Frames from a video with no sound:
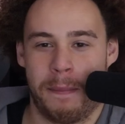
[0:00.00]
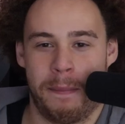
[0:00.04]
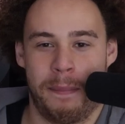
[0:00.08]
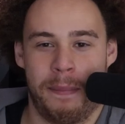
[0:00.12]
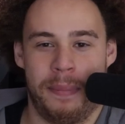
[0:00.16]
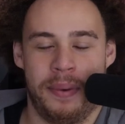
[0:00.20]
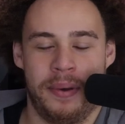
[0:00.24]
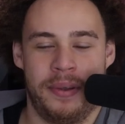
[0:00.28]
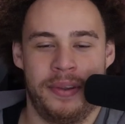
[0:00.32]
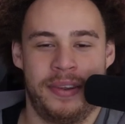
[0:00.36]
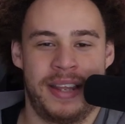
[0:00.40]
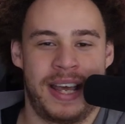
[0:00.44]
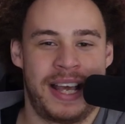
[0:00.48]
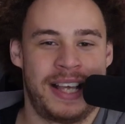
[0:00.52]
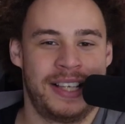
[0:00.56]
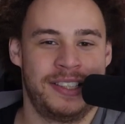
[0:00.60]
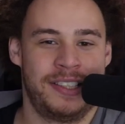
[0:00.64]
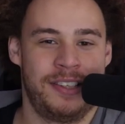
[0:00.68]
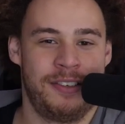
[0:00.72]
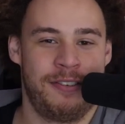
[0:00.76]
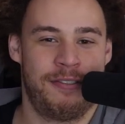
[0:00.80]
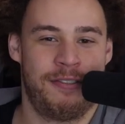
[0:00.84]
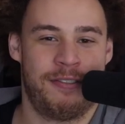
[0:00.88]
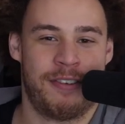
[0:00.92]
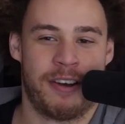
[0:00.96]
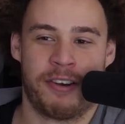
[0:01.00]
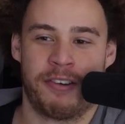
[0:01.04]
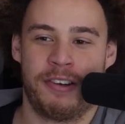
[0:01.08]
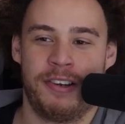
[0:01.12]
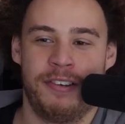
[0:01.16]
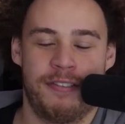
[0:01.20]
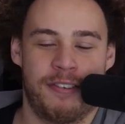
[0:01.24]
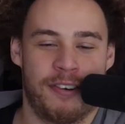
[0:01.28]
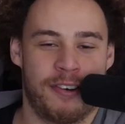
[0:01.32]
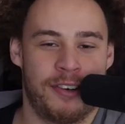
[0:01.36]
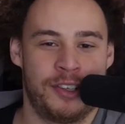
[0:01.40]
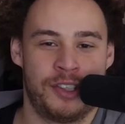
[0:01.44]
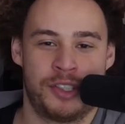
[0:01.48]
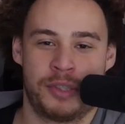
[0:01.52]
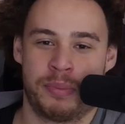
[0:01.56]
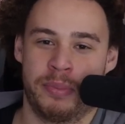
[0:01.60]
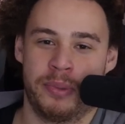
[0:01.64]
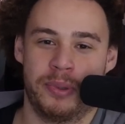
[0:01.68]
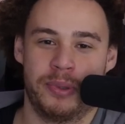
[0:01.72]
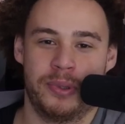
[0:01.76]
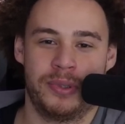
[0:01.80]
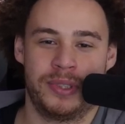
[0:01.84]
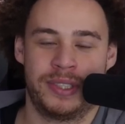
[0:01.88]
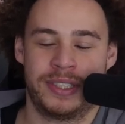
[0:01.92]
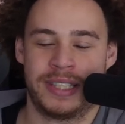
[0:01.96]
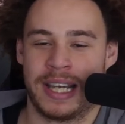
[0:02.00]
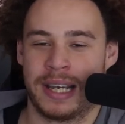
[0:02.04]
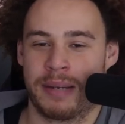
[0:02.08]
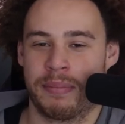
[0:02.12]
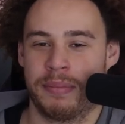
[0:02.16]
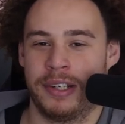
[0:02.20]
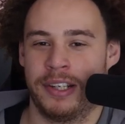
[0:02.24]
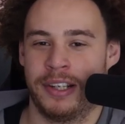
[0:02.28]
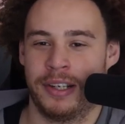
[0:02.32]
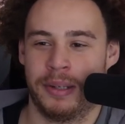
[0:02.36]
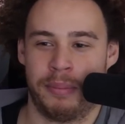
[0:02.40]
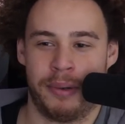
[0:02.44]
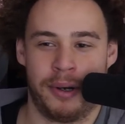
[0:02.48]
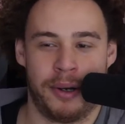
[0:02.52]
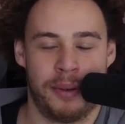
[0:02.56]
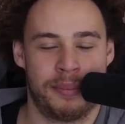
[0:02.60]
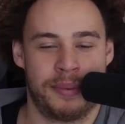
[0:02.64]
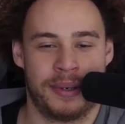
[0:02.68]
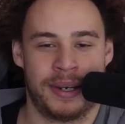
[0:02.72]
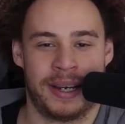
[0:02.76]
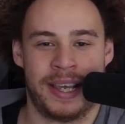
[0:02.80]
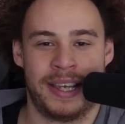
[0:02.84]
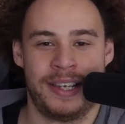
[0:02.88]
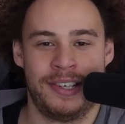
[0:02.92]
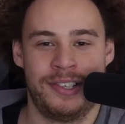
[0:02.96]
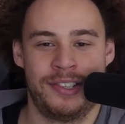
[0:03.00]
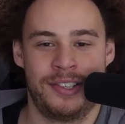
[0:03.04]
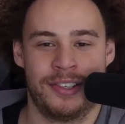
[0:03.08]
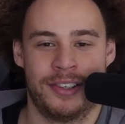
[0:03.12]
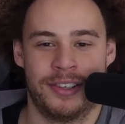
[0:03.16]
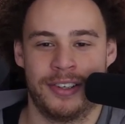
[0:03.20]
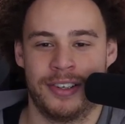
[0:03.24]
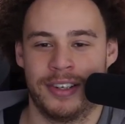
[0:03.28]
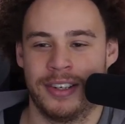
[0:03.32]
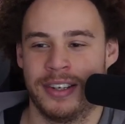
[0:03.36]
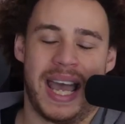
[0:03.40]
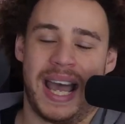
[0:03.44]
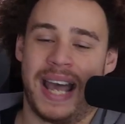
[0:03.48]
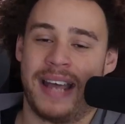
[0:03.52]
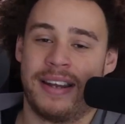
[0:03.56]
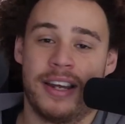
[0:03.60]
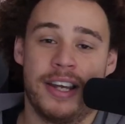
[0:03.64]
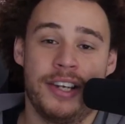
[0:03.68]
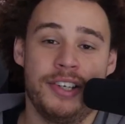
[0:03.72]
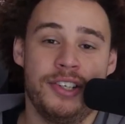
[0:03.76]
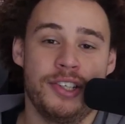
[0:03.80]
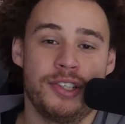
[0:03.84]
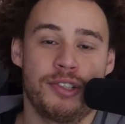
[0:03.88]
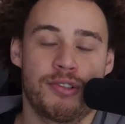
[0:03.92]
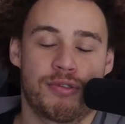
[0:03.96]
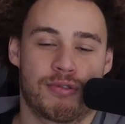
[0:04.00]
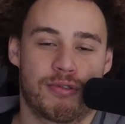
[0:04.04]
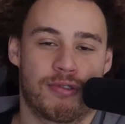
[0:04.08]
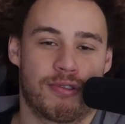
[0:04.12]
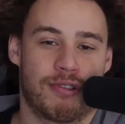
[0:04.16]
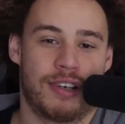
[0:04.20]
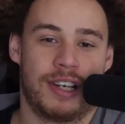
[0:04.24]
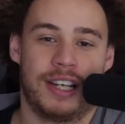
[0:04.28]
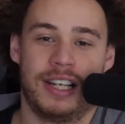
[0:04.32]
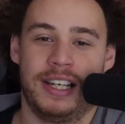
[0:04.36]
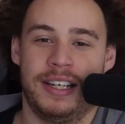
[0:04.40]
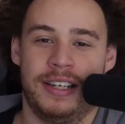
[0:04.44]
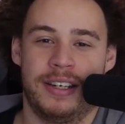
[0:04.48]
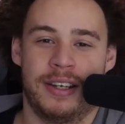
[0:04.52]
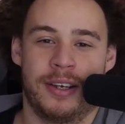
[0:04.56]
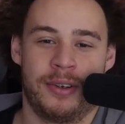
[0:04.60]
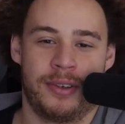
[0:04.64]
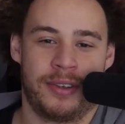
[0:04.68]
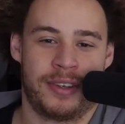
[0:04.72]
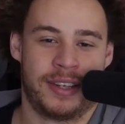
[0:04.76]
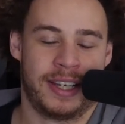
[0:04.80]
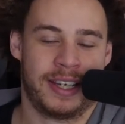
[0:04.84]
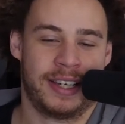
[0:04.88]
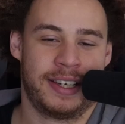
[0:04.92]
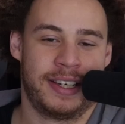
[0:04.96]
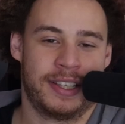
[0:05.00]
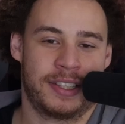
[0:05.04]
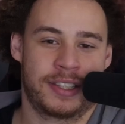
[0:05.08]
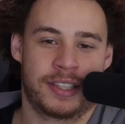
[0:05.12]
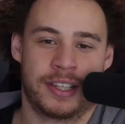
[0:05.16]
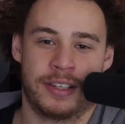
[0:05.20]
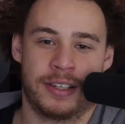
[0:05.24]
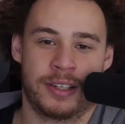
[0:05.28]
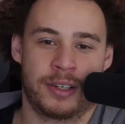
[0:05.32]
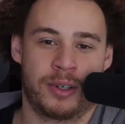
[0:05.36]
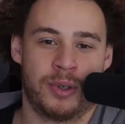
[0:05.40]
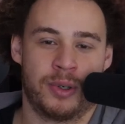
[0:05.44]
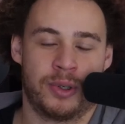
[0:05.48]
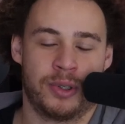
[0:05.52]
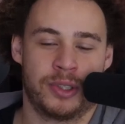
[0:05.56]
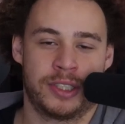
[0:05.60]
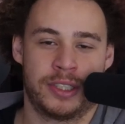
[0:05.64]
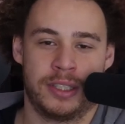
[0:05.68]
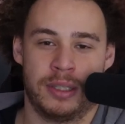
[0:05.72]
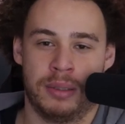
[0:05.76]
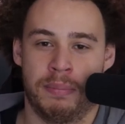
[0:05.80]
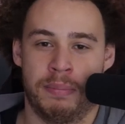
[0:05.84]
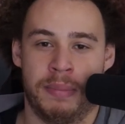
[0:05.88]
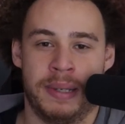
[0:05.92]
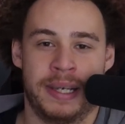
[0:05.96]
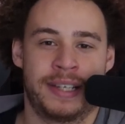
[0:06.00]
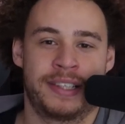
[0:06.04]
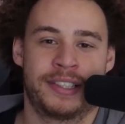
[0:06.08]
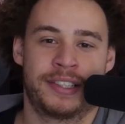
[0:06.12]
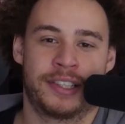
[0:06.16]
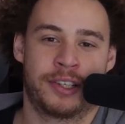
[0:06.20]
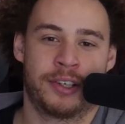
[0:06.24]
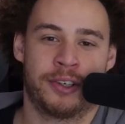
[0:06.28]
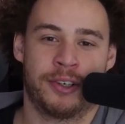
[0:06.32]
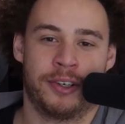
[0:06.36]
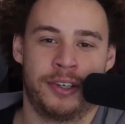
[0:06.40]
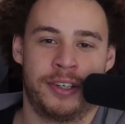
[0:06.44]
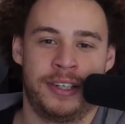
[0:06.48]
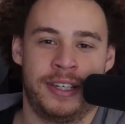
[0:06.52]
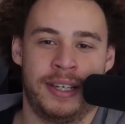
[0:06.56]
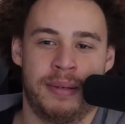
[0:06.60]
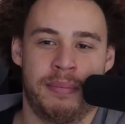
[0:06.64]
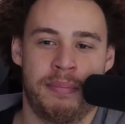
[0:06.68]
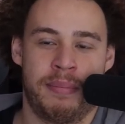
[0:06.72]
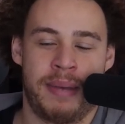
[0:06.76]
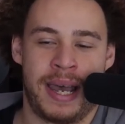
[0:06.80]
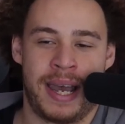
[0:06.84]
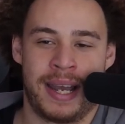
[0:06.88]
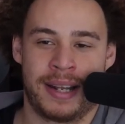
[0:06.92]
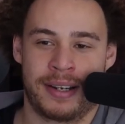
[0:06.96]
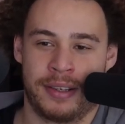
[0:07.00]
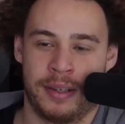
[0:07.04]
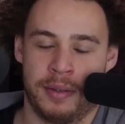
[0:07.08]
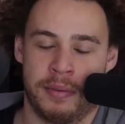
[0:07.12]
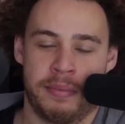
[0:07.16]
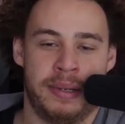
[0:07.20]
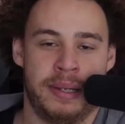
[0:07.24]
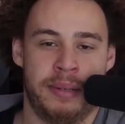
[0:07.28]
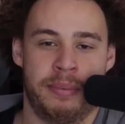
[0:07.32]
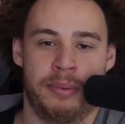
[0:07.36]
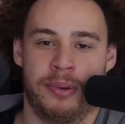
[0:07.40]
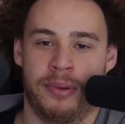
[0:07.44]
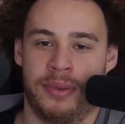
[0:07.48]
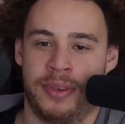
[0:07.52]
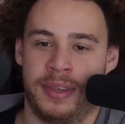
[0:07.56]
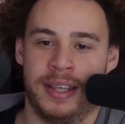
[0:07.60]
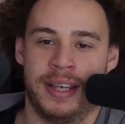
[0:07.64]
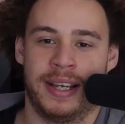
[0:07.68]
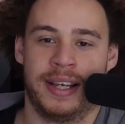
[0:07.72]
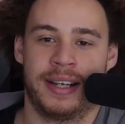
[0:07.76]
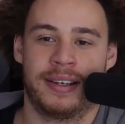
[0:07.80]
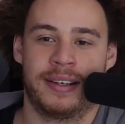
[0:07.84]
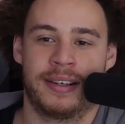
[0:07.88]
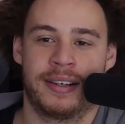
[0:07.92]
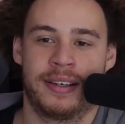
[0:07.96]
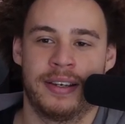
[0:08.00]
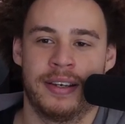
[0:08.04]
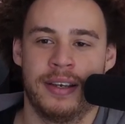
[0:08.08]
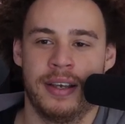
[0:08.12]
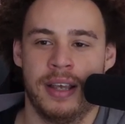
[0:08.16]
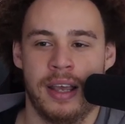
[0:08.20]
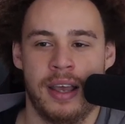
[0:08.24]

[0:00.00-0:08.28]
But that's a very, very small segment of the population. And I just really don't think it's going to cause the big security impact that people think.